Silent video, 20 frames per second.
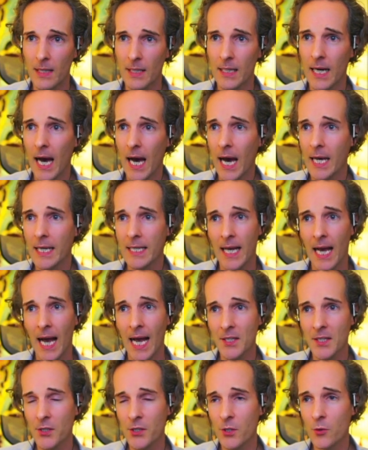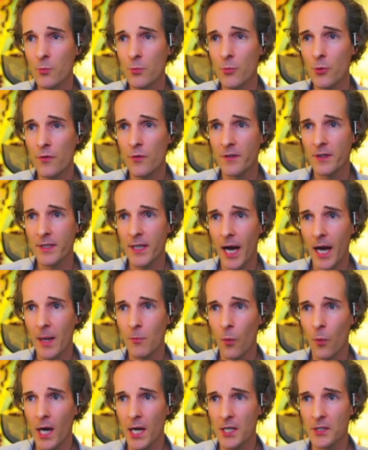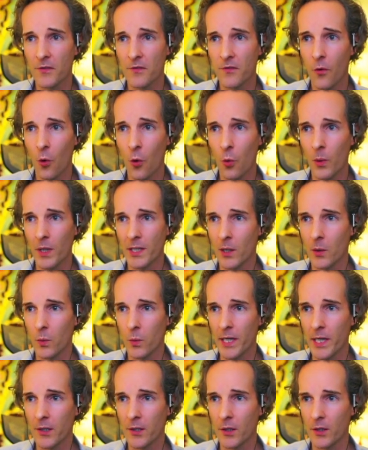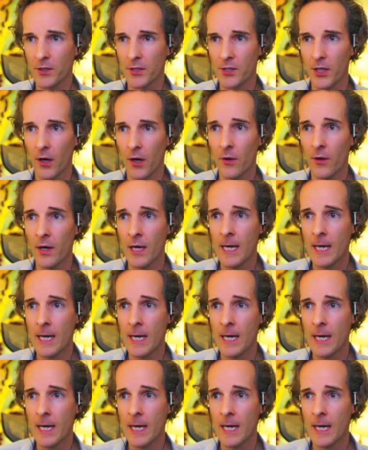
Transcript: And as you move time-wise forward a week or so,